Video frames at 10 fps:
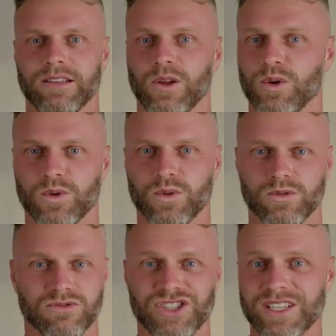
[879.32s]

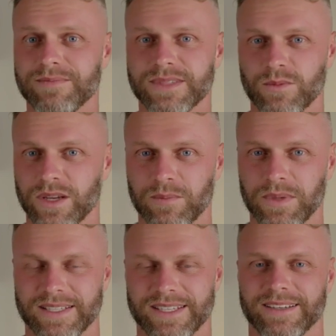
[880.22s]
local gyms that we could
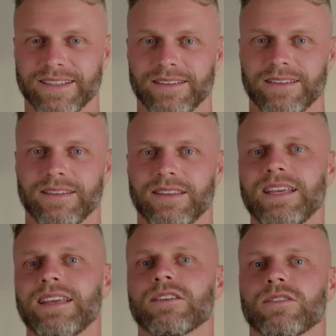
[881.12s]
be attending?
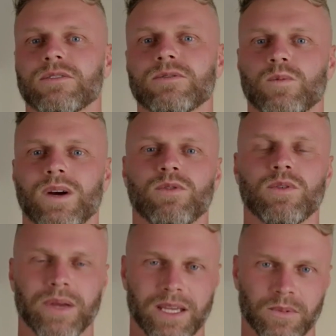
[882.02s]
Thinking of where
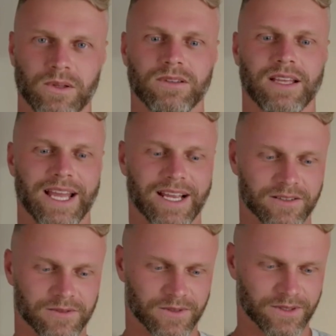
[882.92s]
would people
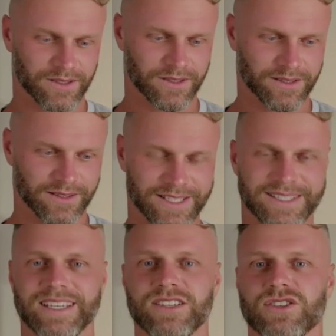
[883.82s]
have
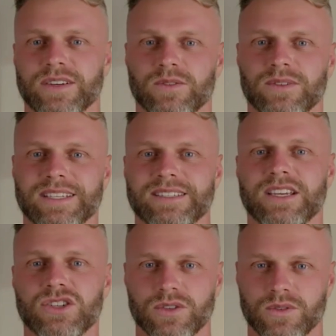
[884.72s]
this injury or this
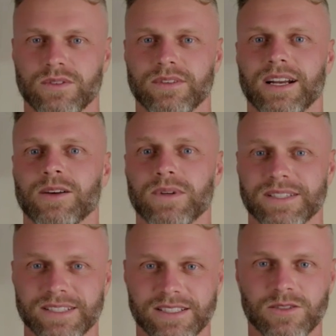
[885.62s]
issue that I want
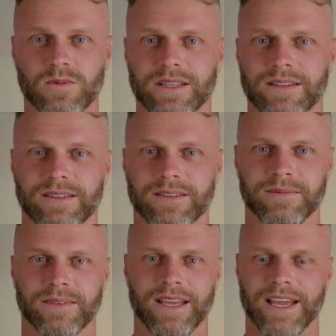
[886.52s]
to deal with?
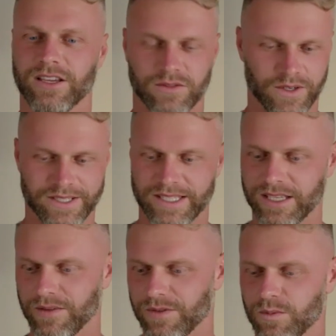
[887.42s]
And conversely,
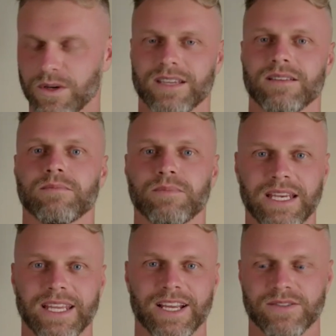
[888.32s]
if you work in
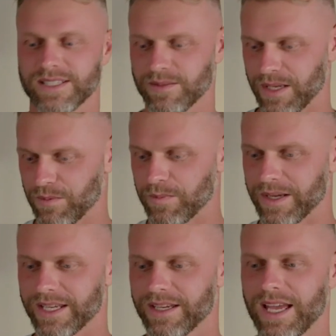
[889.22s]
pediatrics and people
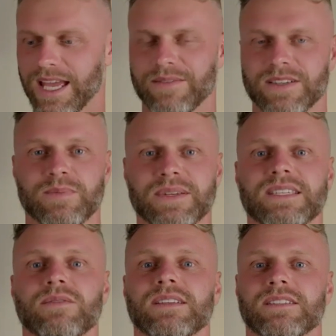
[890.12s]
may have a
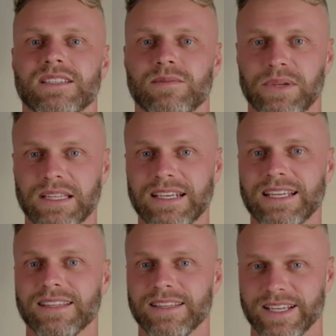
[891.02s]
specific
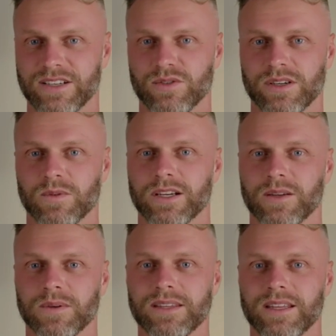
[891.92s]
disability that they enjoy
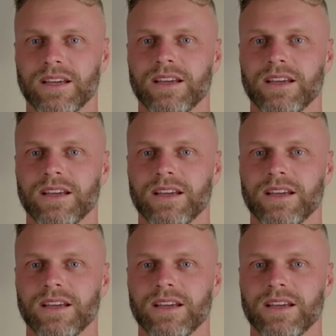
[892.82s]
working with,